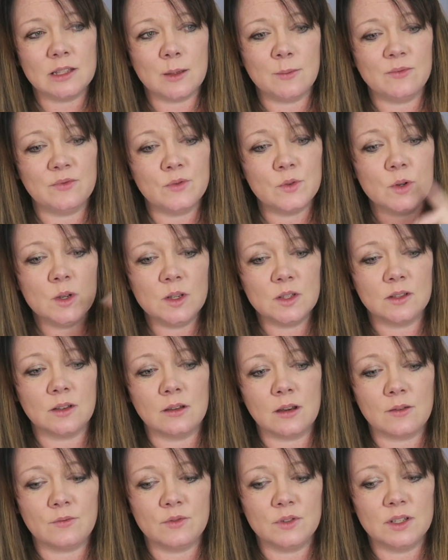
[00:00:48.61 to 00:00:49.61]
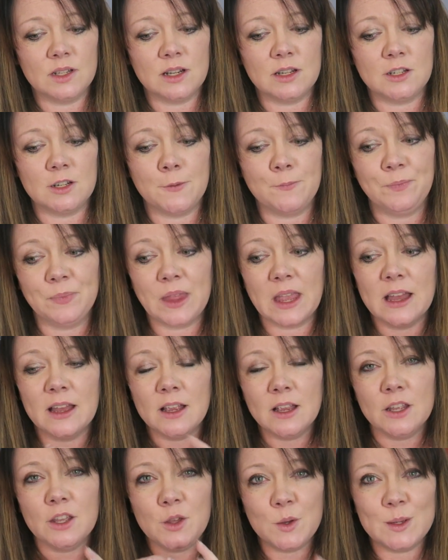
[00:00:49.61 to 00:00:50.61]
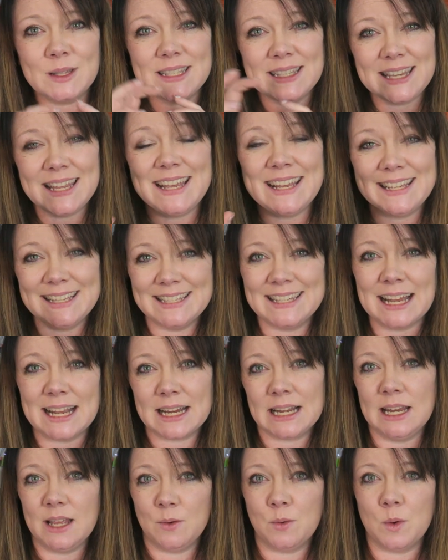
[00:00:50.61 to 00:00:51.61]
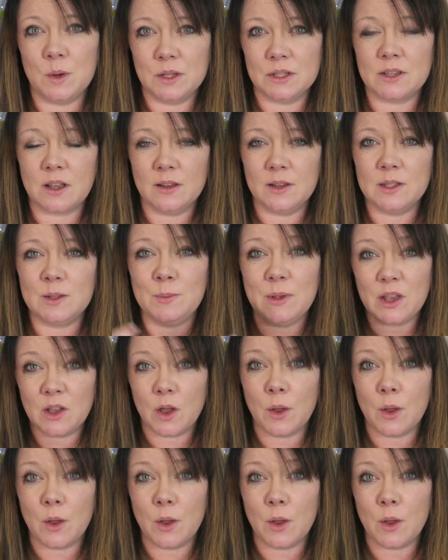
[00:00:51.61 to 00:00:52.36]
So before you sign up for a session, you can see exactly what is going to be